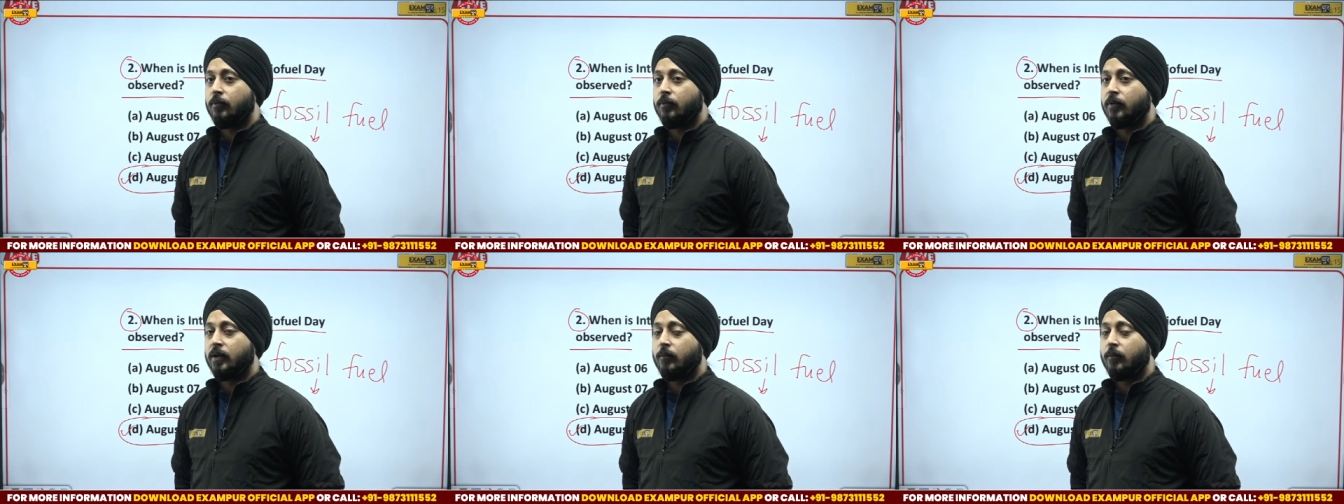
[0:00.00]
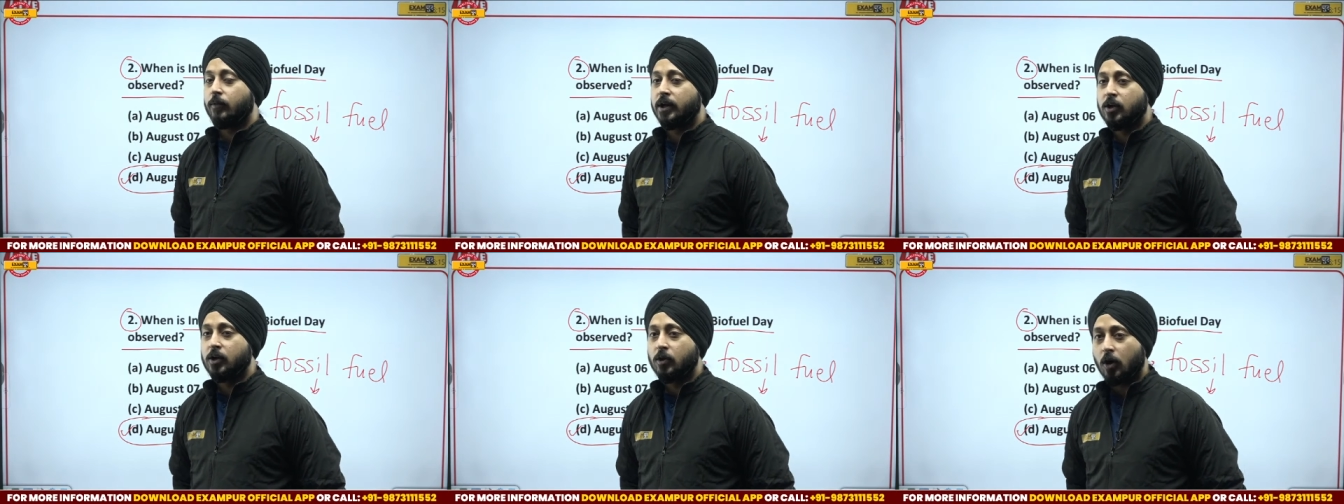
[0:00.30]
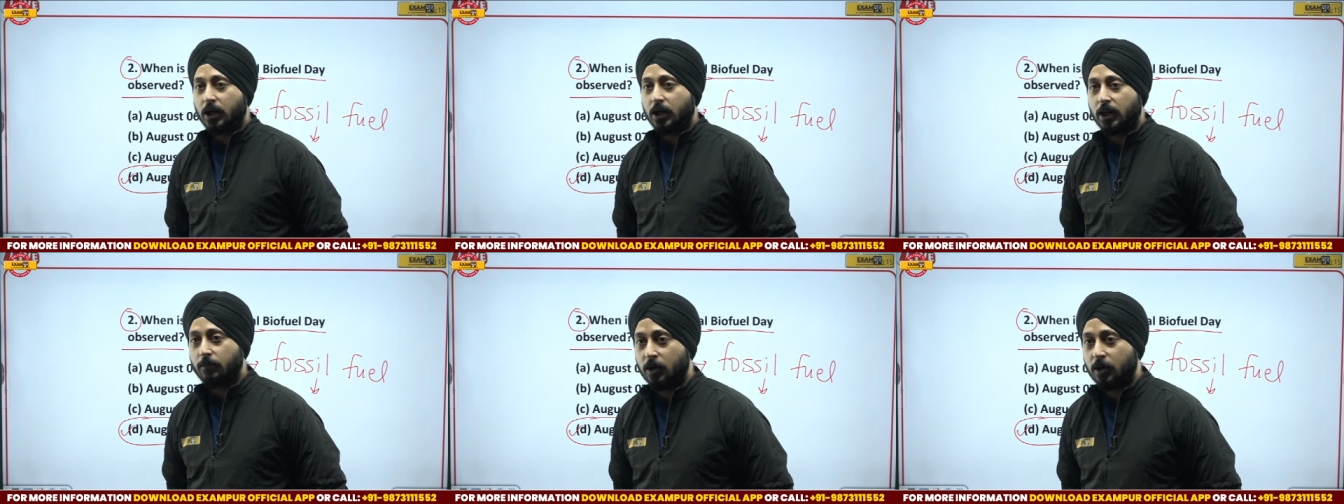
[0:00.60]
Were, were you
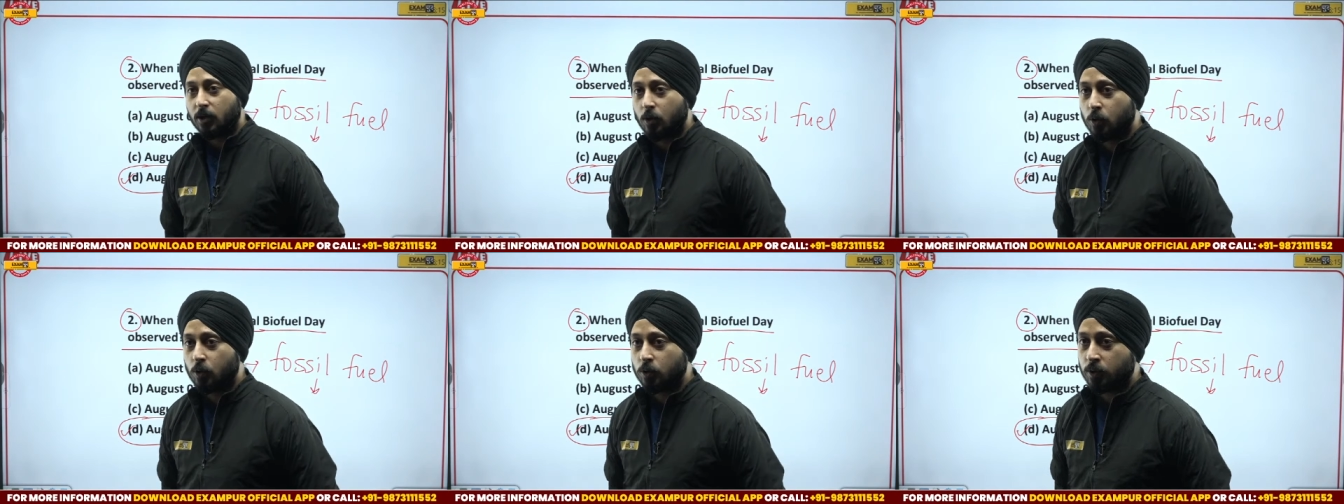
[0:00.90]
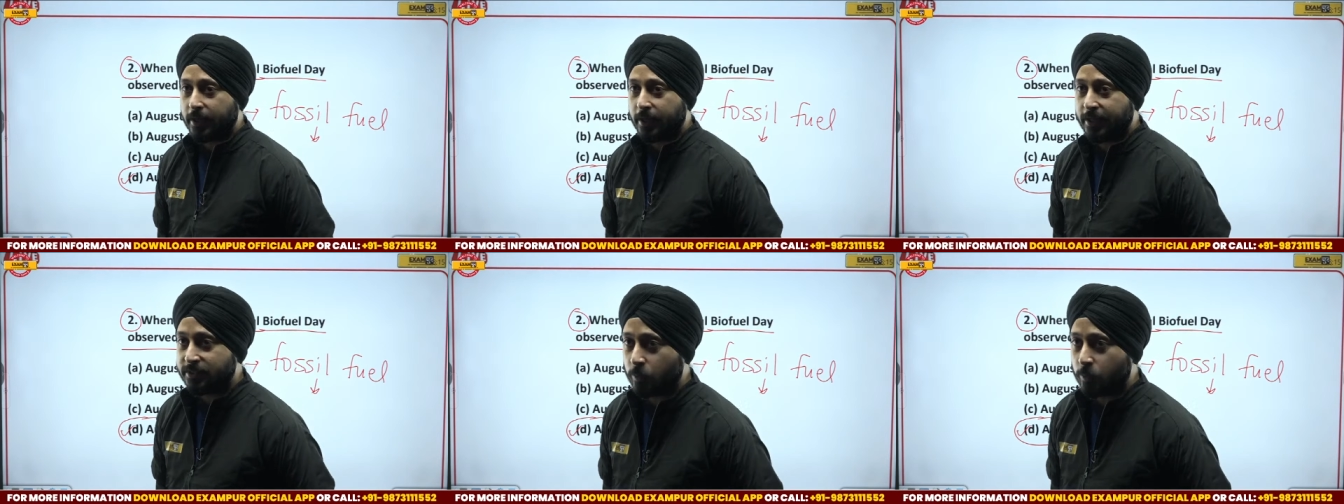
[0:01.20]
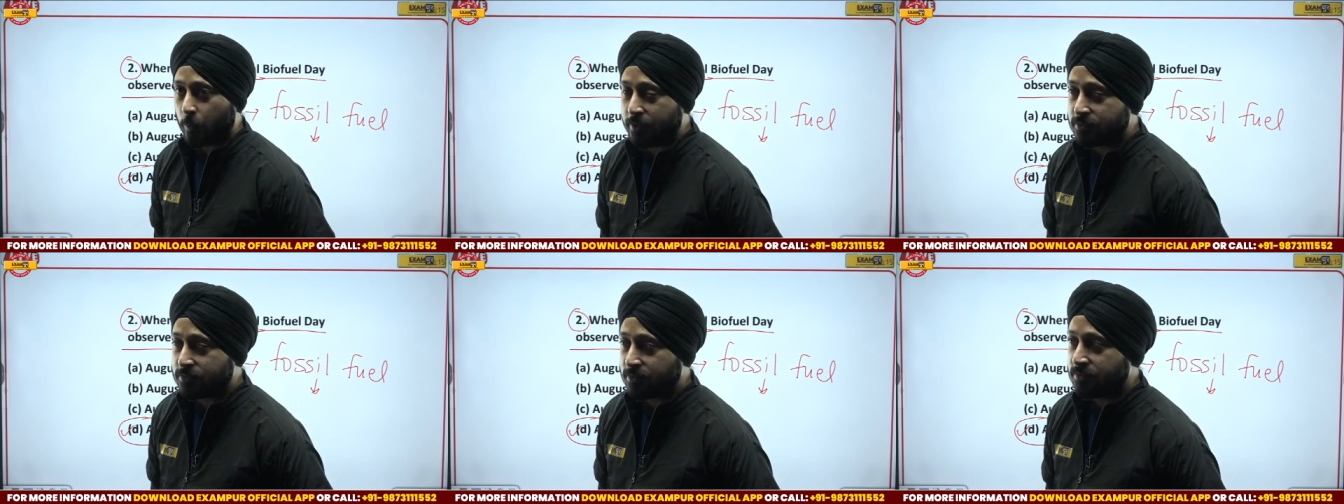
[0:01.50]
not able to do the 8
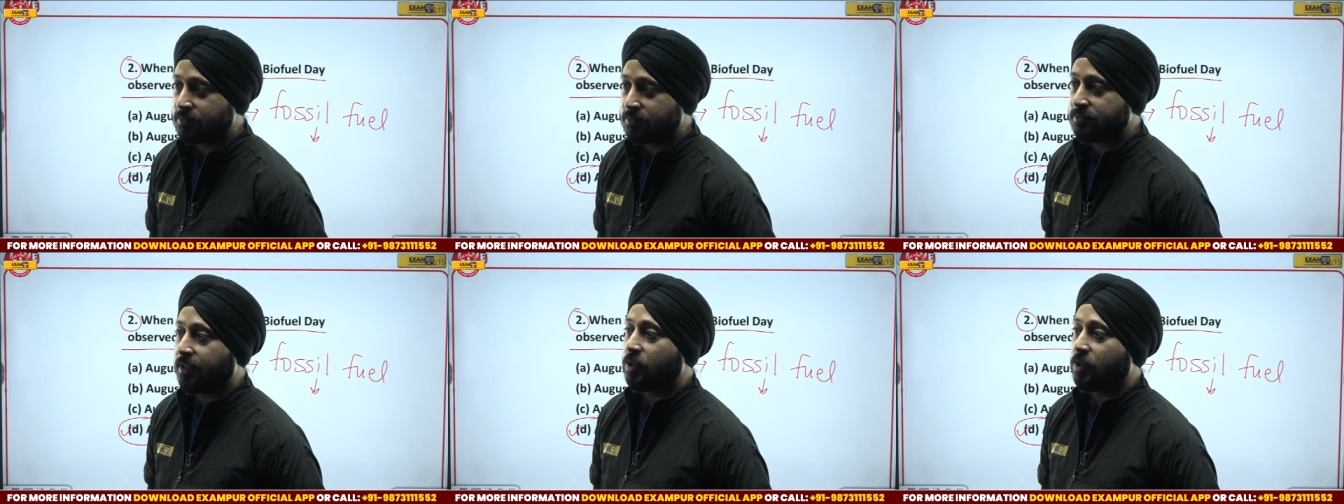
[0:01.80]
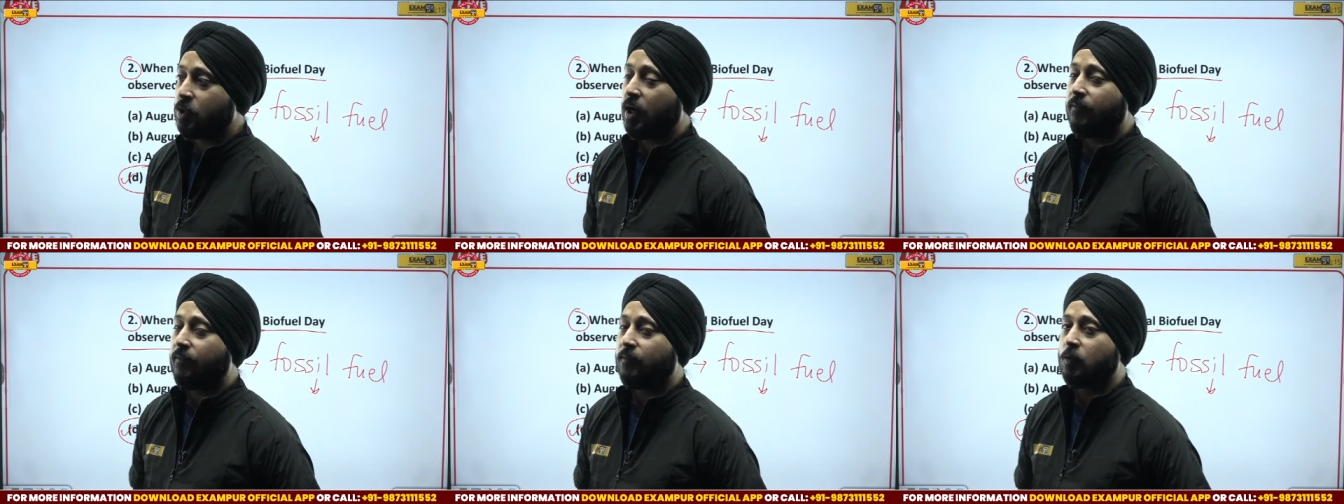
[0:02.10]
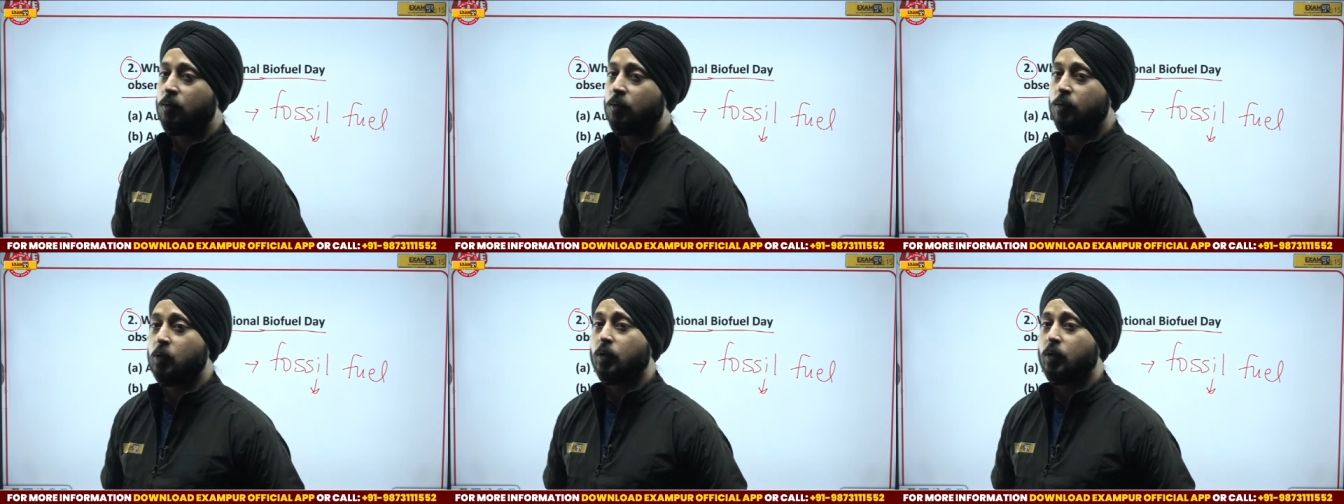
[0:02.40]
questions? Then you have
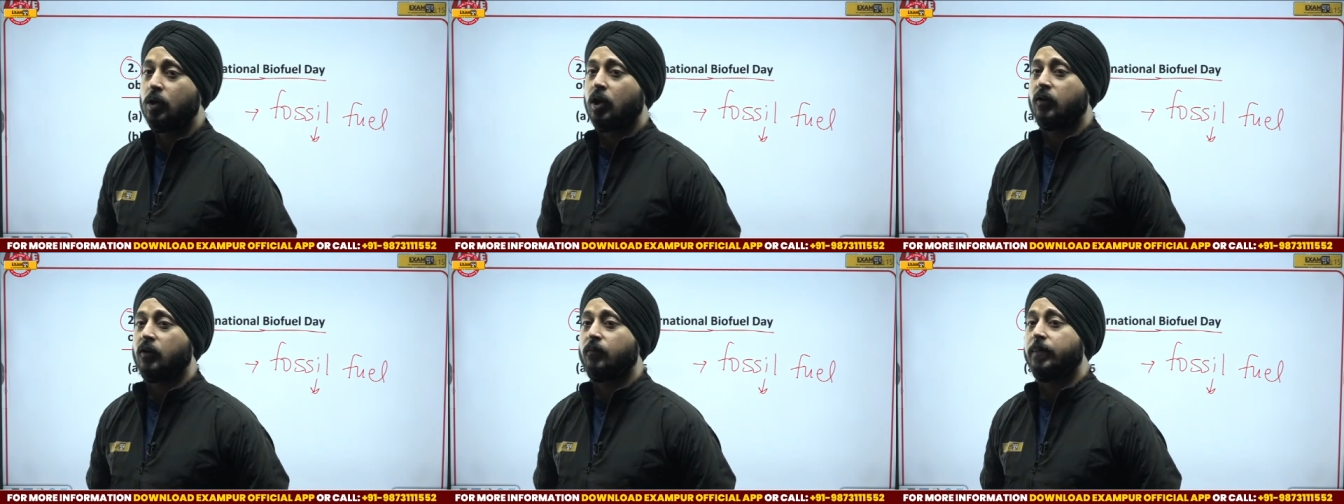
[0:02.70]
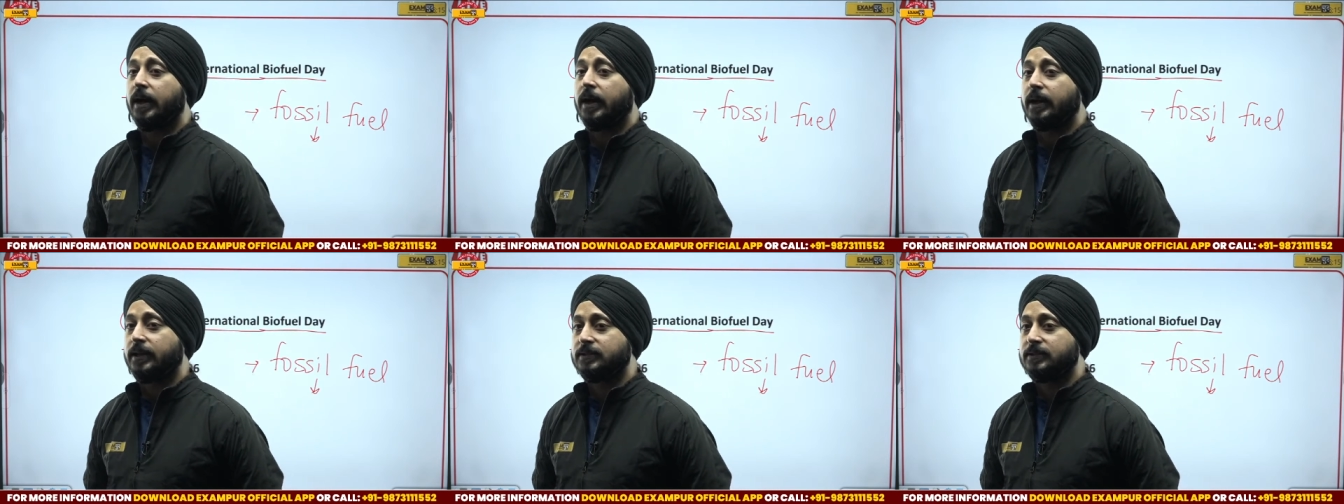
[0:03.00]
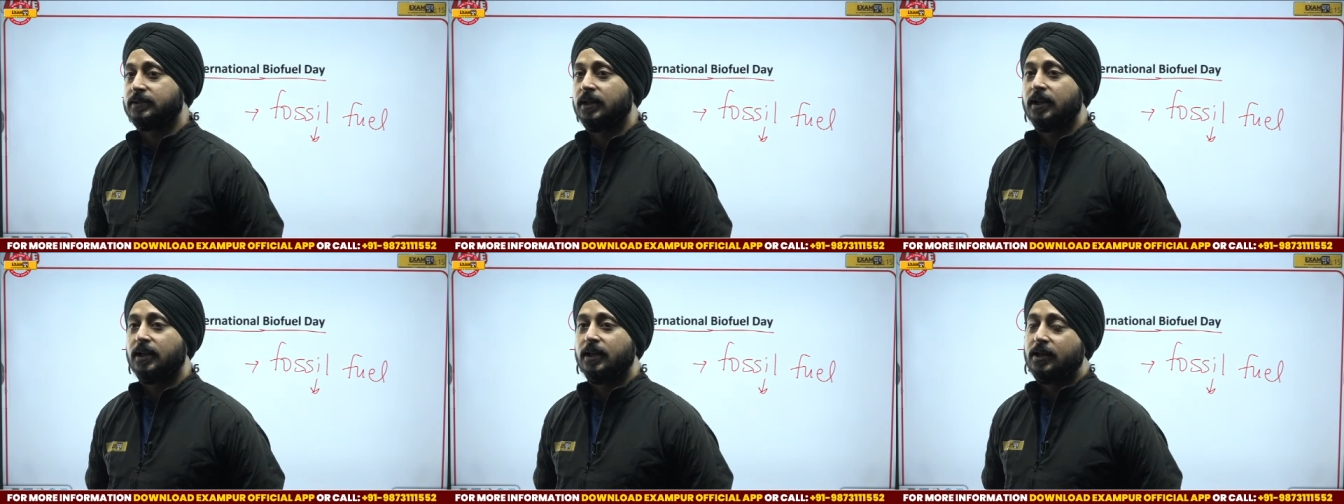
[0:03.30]
to do a lot of practice.